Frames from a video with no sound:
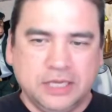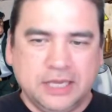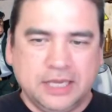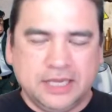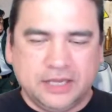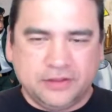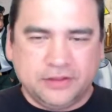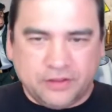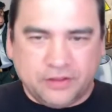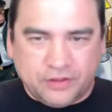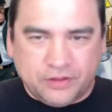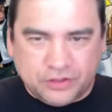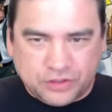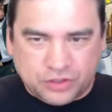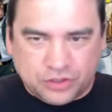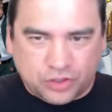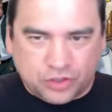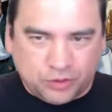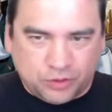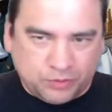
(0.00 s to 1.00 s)
and then there's a
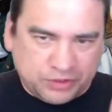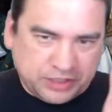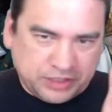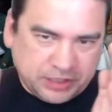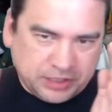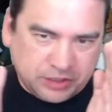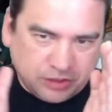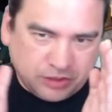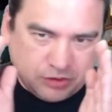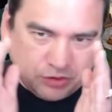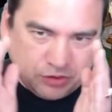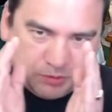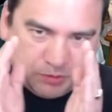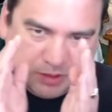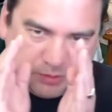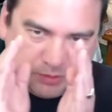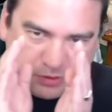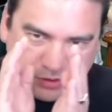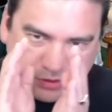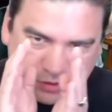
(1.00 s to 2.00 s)
certain percentage of those
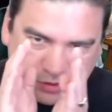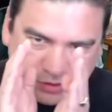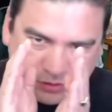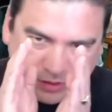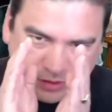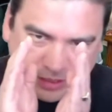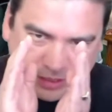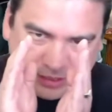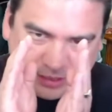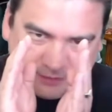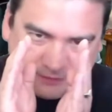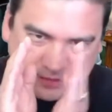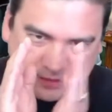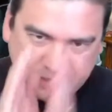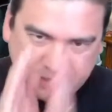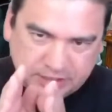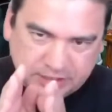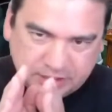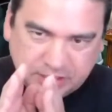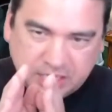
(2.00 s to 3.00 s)
people who do
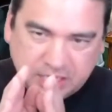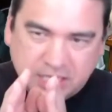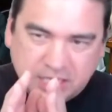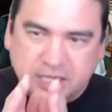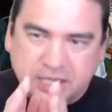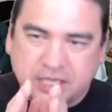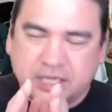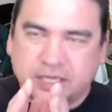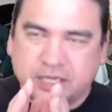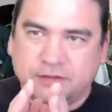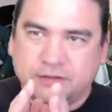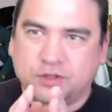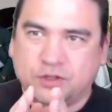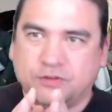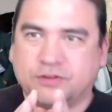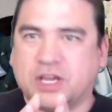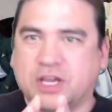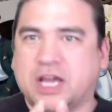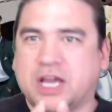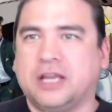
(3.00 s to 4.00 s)
NFTs. If you've
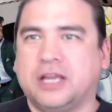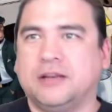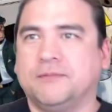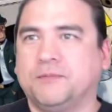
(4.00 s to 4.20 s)
got